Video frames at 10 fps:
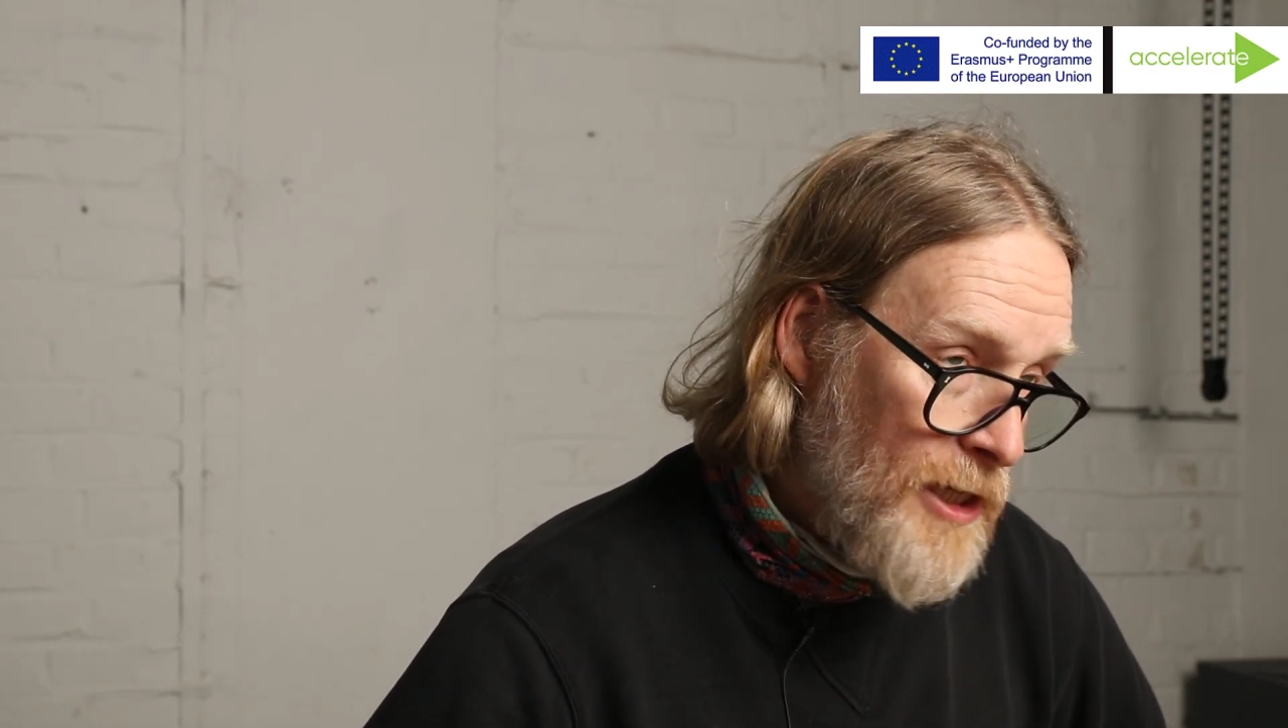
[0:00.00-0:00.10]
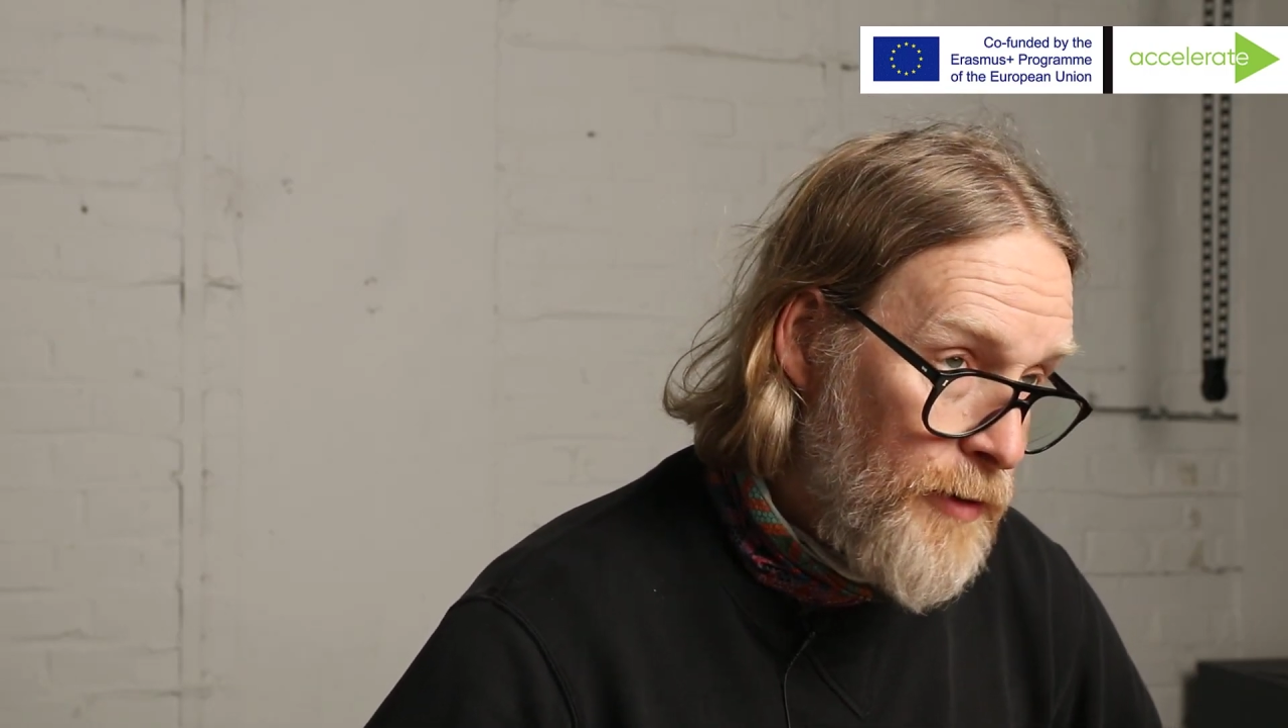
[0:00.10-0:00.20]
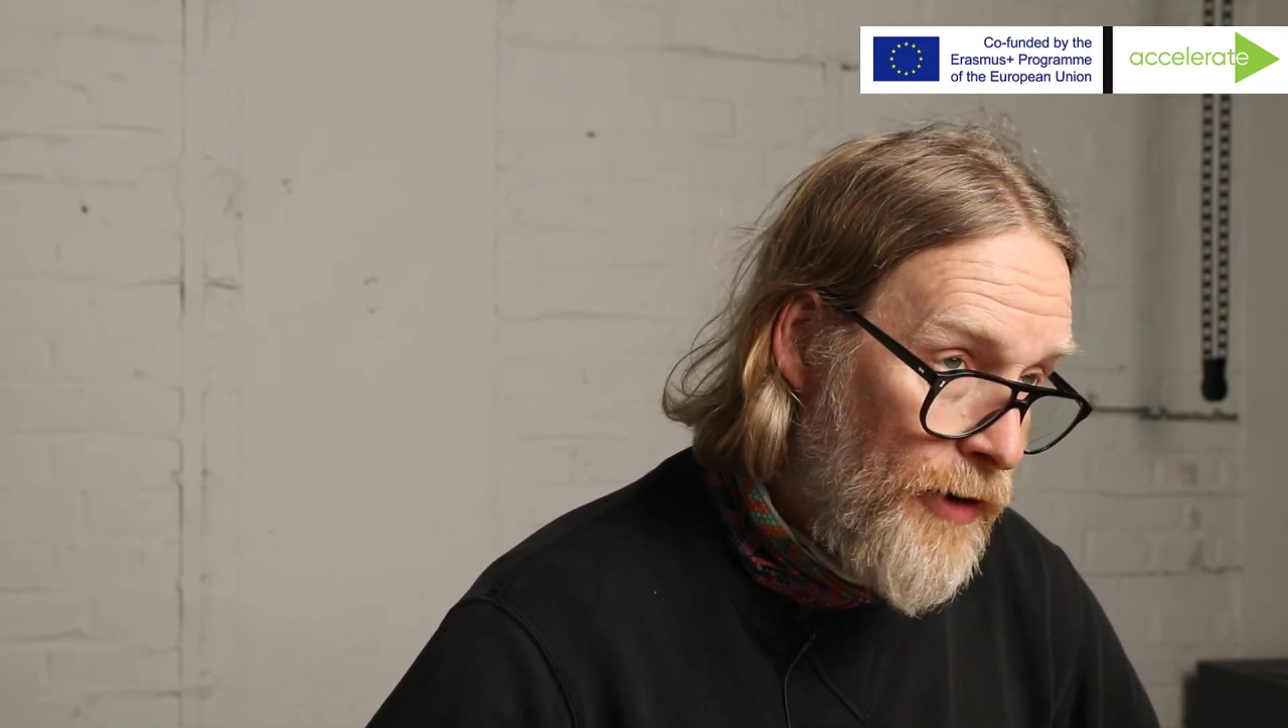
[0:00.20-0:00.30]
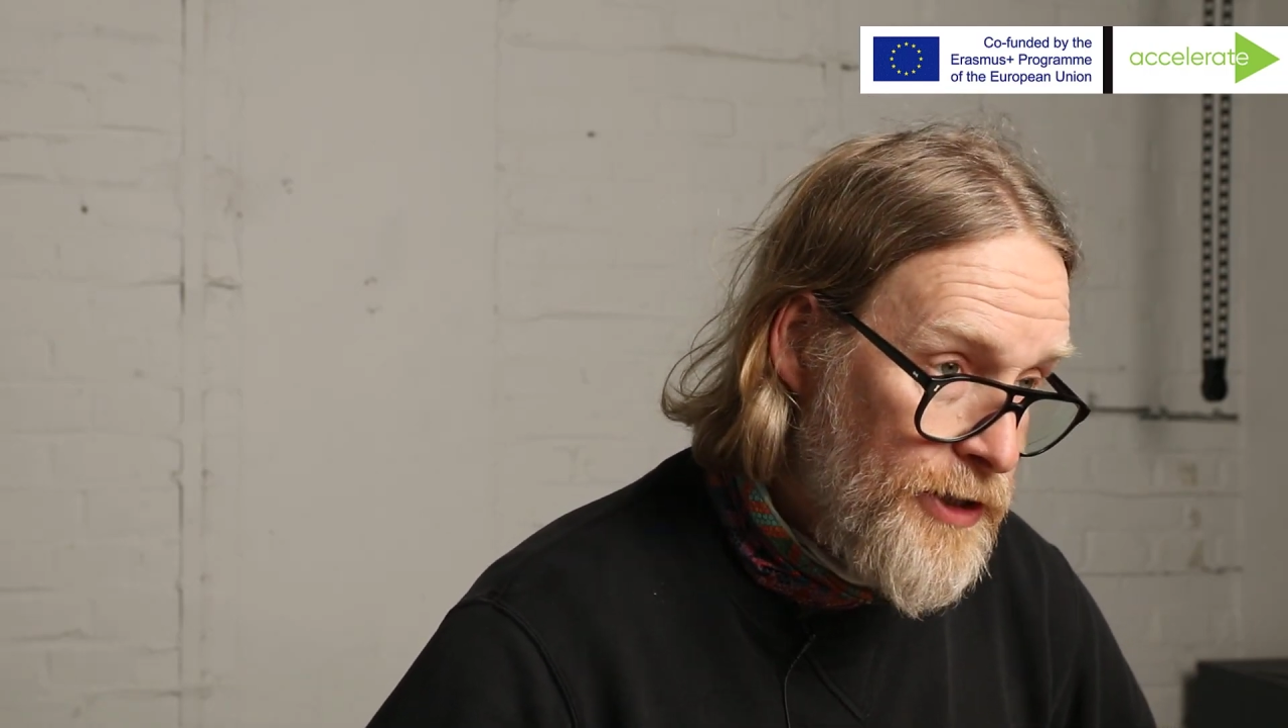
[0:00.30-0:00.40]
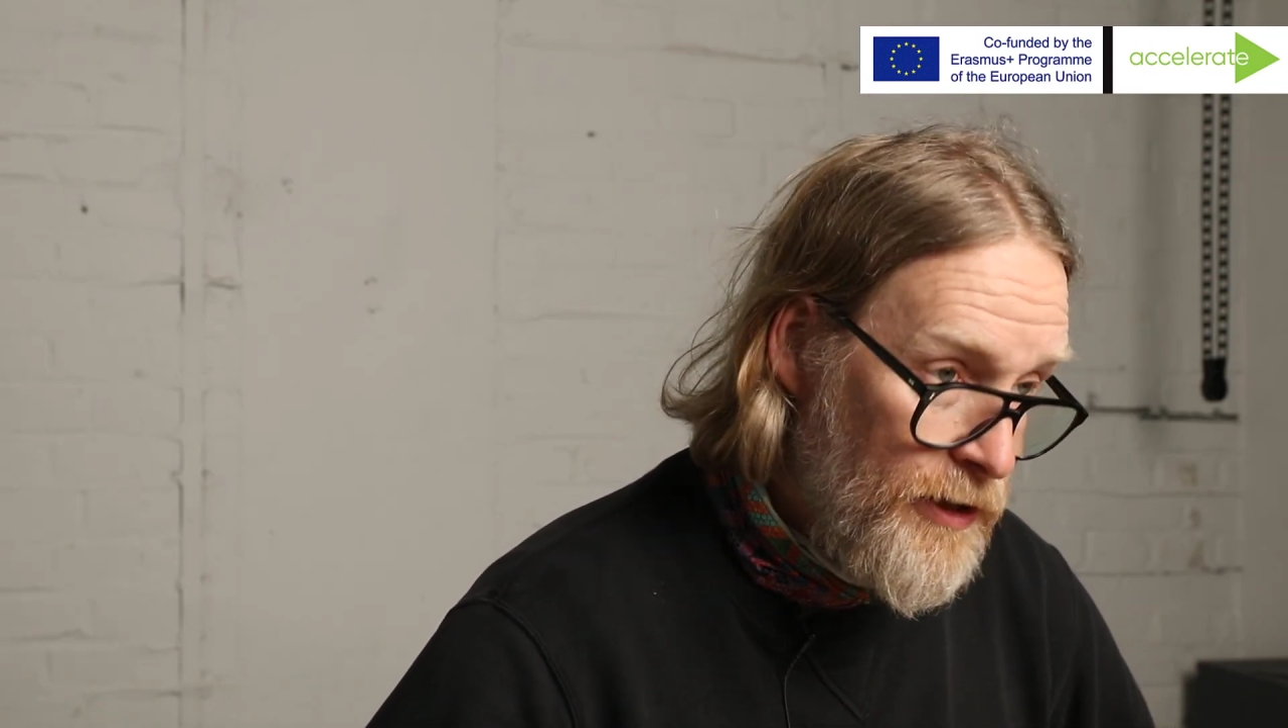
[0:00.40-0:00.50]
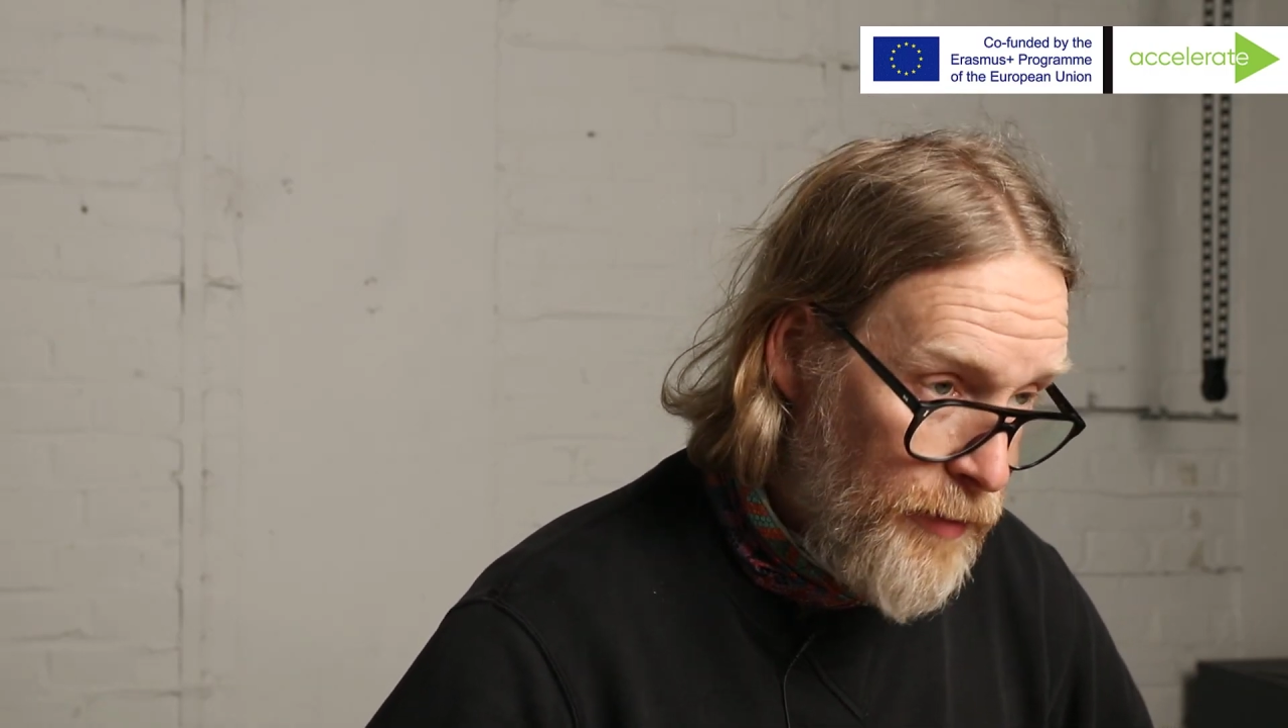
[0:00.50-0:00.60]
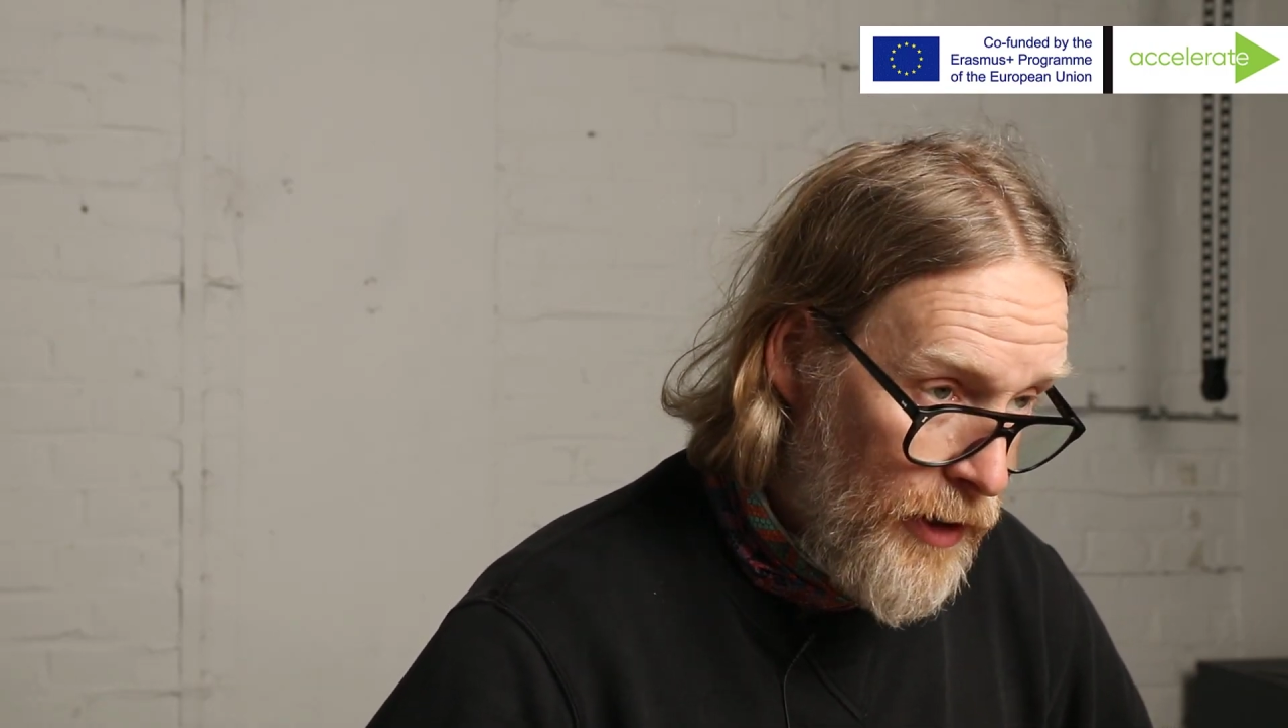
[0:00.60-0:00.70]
exploration of